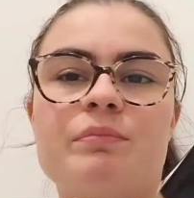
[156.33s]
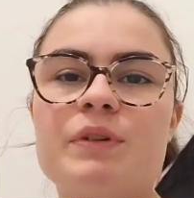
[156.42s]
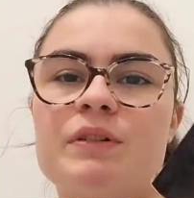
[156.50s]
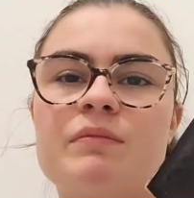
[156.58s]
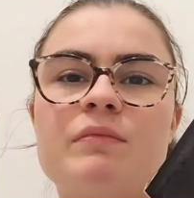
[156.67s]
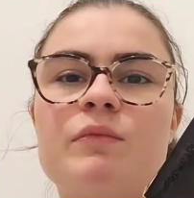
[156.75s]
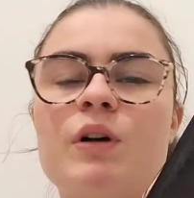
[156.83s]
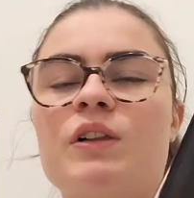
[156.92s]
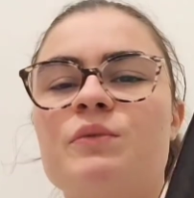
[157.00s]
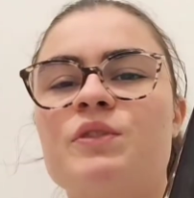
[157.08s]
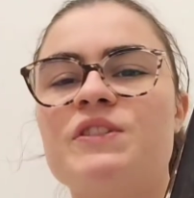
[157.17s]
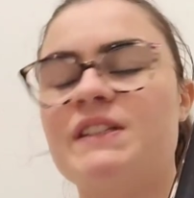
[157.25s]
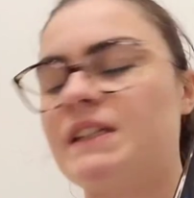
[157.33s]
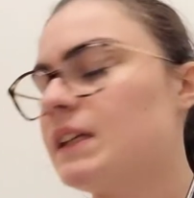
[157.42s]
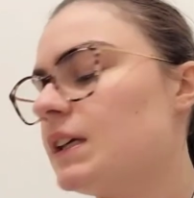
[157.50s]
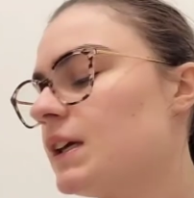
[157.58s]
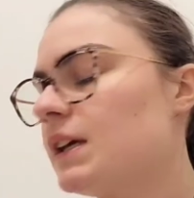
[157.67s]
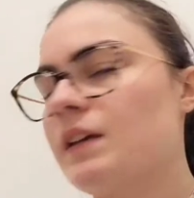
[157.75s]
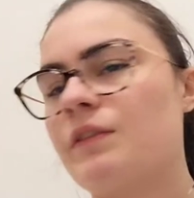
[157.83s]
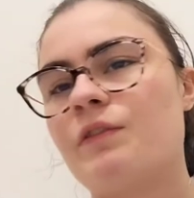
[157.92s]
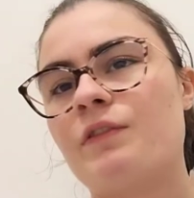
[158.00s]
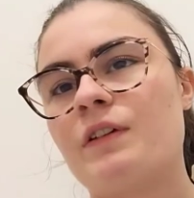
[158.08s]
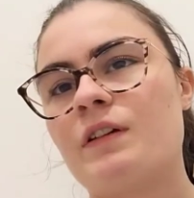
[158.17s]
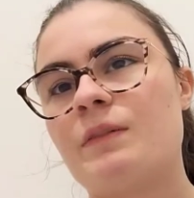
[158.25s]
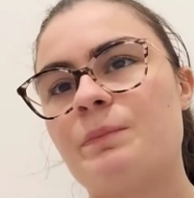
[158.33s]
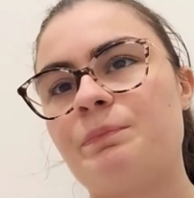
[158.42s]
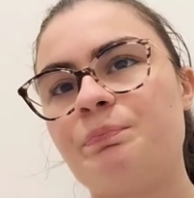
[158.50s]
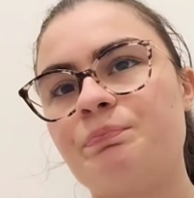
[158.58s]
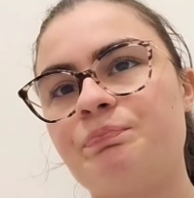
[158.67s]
But, well, we'll see if, I'm